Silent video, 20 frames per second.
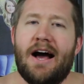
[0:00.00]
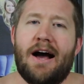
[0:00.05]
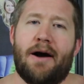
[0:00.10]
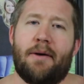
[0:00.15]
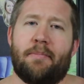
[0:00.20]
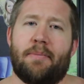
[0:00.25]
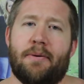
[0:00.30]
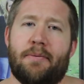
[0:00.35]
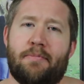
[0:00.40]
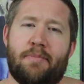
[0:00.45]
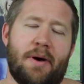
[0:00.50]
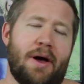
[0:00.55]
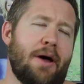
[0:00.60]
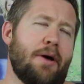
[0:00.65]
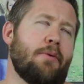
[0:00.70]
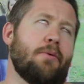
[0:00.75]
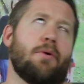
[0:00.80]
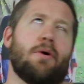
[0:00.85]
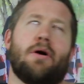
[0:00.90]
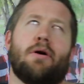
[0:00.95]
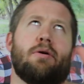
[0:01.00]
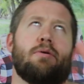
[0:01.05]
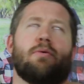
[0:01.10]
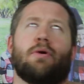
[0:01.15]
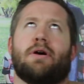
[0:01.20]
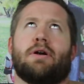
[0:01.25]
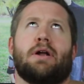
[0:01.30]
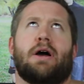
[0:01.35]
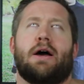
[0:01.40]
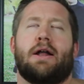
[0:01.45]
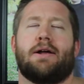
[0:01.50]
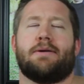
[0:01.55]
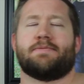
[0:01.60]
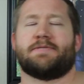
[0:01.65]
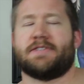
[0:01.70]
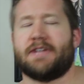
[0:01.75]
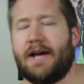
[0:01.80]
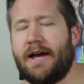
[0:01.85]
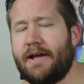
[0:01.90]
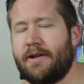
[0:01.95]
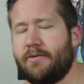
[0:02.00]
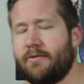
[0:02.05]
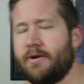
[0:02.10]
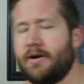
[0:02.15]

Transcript: up, but we're not upset.